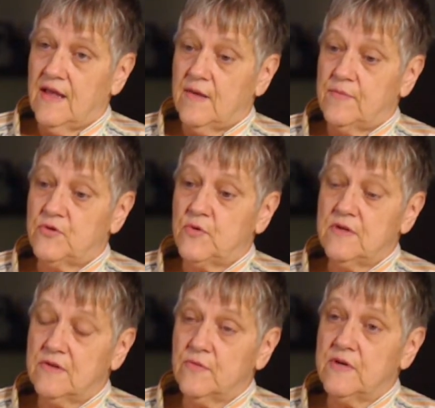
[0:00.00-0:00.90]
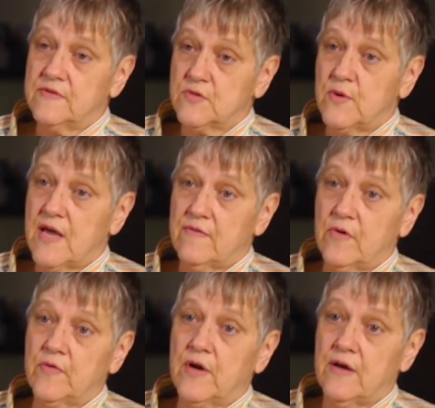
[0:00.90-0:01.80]
between the 3 of us, we have
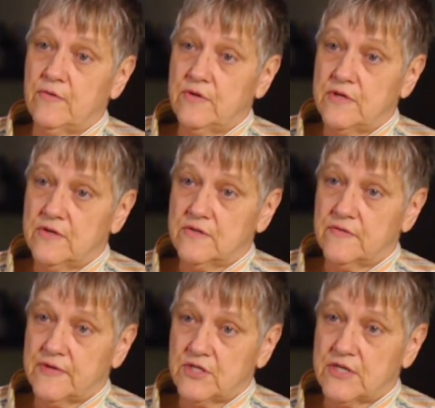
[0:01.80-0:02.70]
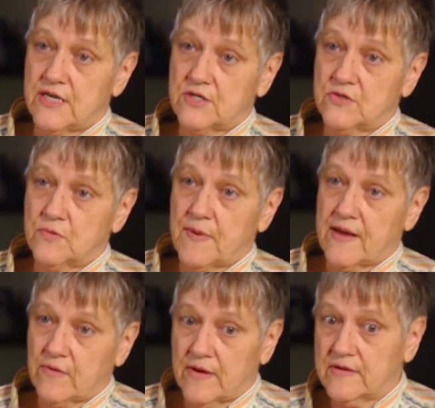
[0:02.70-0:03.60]
over 100 years of educational
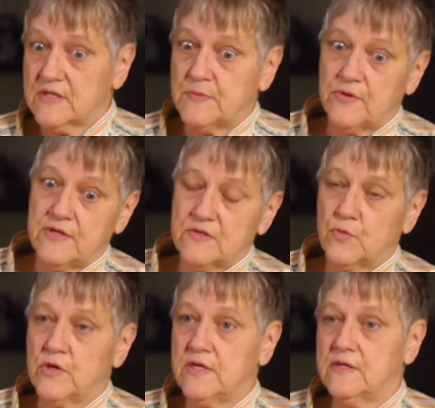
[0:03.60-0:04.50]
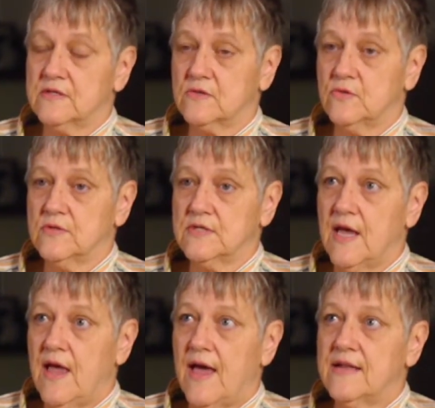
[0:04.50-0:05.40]
background experience working in schools,
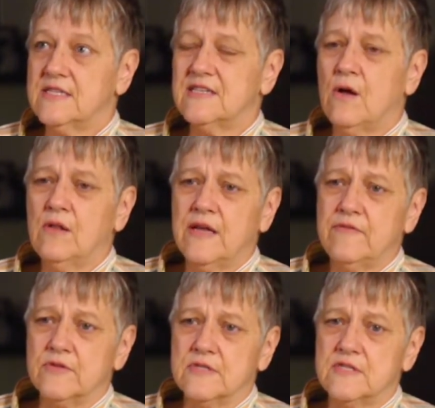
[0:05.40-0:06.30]
and it's at all levels.